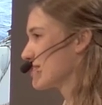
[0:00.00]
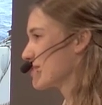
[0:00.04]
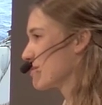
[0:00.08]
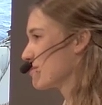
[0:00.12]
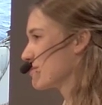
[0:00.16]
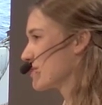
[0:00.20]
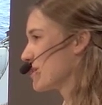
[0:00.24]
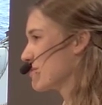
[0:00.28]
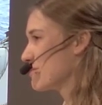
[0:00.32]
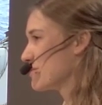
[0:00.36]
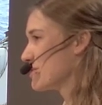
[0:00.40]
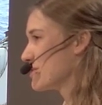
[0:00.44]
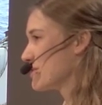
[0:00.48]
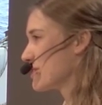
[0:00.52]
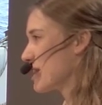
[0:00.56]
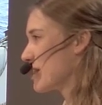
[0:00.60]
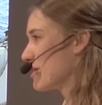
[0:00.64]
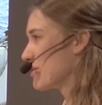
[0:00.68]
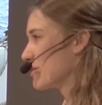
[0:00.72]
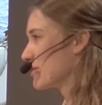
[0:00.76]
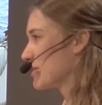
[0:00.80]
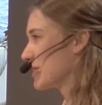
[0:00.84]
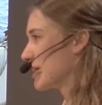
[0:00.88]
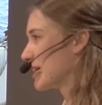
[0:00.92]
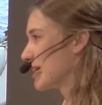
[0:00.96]
Sometimes you're
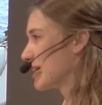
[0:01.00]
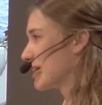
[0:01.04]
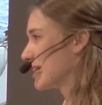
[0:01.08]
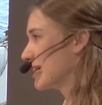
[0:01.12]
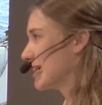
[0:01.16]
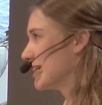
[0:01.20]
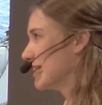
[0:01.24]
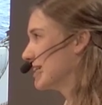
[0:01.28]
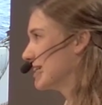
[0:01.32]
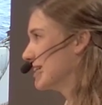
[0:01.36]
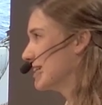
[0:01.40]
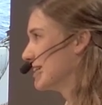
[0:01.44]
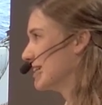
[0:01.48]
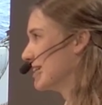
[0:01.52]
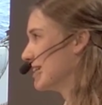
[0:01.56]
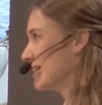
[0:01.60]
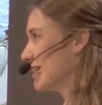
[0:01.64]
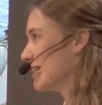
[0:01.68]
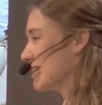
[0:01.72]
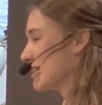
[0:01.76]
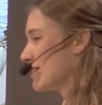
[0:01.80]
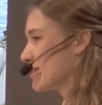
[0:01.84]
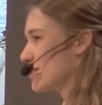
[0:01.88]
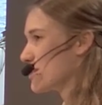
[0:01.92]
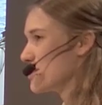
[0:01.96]
out there and
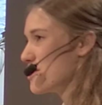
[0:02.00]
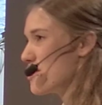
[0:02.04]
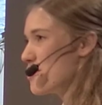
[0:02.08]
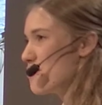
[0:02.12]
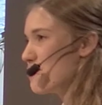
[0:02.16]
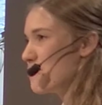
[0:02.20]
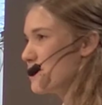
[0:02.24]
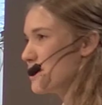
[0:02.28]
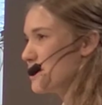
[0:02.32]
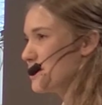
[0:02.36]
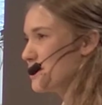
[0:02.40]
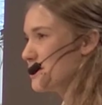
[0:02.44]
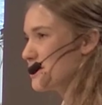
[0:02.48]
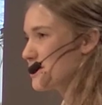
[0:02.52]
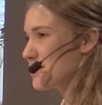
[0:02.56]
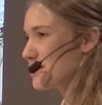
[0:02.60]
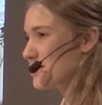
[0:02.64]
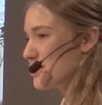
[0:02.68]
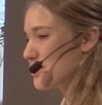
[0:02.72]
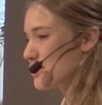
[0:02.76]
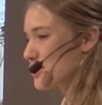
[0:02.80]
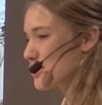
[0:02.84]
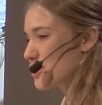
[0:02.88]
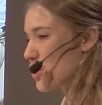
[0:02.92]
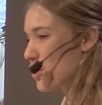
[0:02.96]
there's no wind
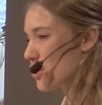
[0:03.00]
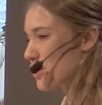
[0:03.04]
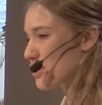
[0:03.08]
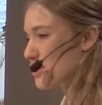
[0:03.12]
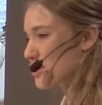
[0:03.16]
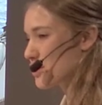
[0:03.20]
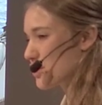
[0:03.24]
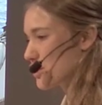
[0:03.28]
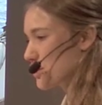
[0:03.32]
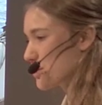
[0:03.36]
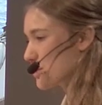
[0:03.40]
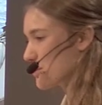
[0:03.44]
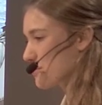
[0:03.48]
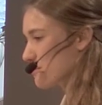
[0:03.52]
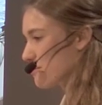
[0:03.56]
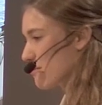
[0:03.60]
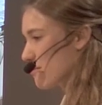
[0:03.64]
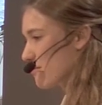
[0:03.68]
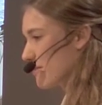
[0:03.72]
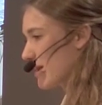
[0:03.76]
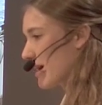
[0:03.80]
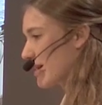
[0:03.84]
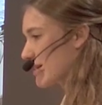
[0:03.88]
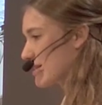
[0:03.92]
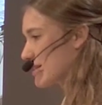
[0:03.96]
and the stars are just
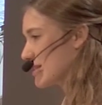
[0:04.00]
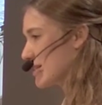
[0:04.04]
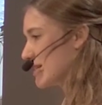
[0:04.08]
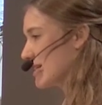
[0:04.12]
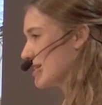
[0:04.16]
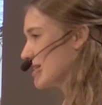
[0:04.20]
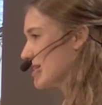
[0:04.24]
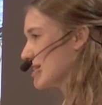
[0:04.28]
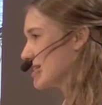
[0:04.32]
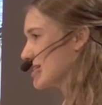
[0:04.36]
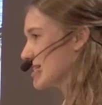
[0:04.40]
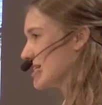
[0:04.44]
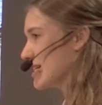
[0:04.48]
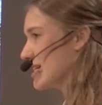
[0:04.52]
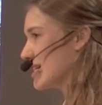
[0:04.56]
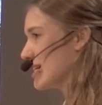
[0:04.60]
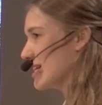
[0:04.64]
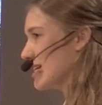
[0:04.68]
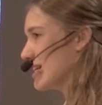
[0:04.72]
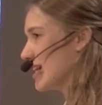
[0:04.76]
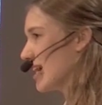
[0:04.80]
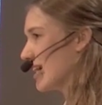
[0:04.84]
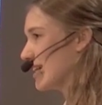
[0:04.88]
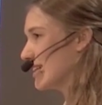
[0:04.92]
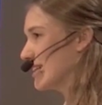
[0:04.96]
reflecting in the
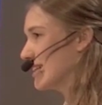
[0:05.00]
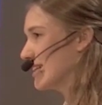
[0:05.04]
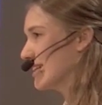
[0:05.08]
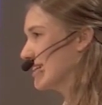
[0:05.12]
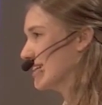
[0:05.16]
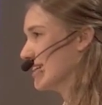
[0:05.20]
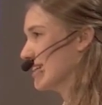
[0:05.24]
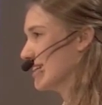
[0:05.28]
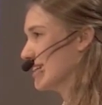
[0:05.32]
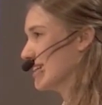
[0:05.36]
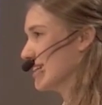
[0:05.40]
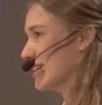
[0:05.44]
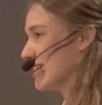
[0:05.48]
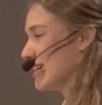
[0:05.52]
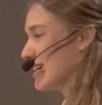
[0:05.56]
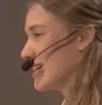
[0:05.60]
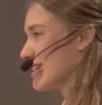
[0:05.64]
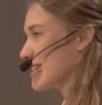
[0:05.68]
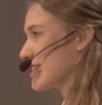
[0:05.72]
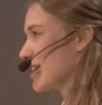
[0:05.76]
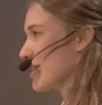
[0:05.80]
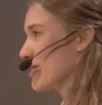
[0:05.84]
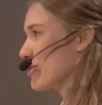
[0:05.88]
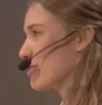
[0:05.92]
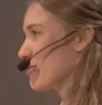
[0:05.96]
sea, and
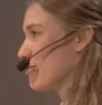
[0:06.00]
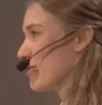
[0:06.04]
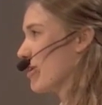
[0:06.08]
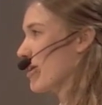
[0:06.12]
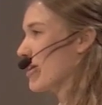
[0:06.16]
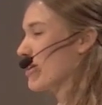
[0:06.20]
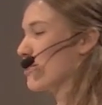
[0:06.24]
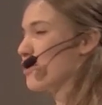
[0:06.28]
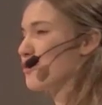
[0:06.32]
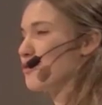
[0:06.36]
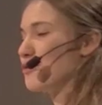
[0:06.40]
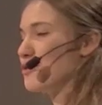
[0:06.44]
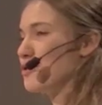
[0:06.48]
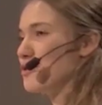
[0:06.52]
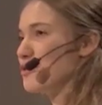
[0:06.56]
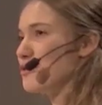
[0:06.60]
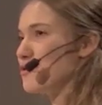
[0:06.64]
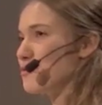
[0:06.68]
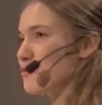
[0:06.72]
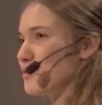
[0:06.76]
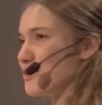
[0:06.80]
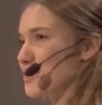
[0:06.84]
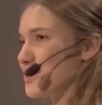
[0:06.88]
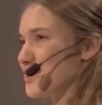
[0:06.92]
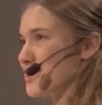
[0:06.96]
it's like you're flying through a
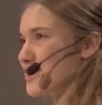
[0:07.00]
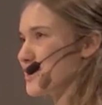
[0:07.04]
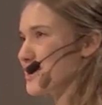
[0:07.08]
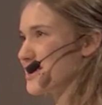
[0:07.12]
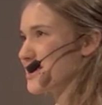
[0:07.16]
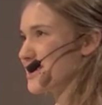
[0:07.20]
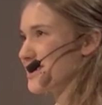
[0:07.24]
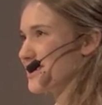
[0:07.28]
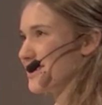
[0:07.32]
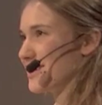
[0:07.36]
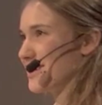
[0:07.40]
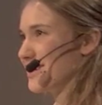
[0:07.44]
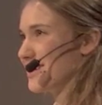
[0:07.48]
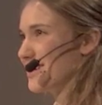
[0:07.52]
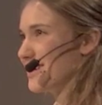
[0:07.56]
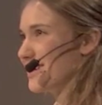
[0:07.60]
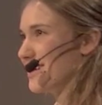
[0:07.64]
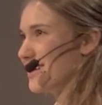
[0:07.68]
universe.